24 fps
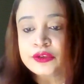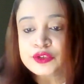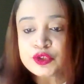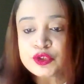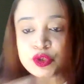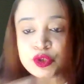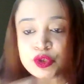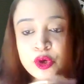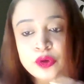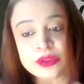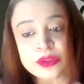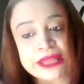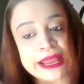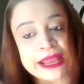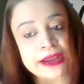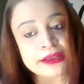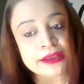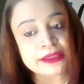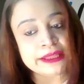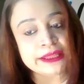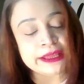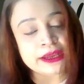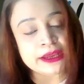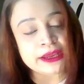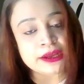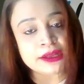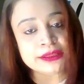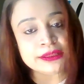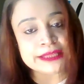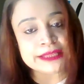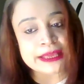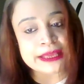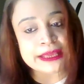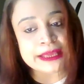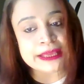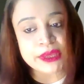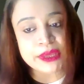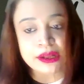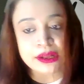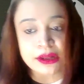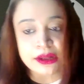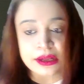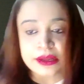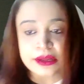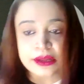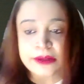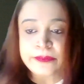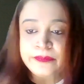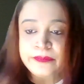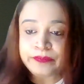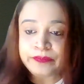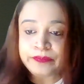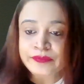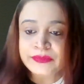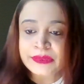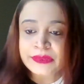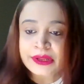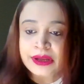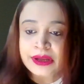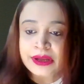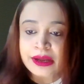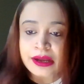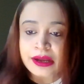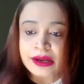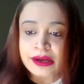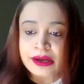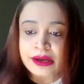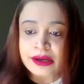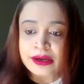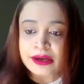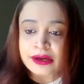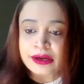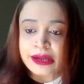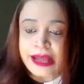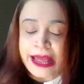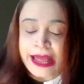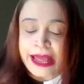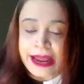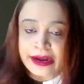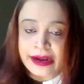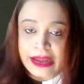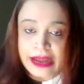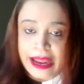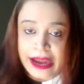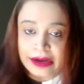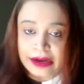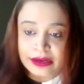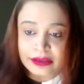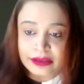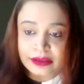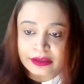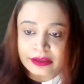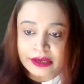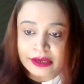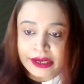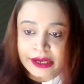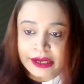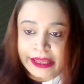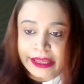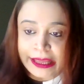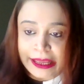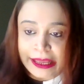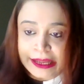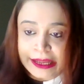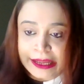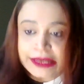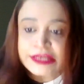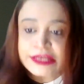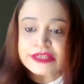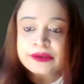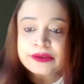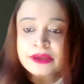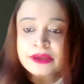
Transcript: so that they become at the end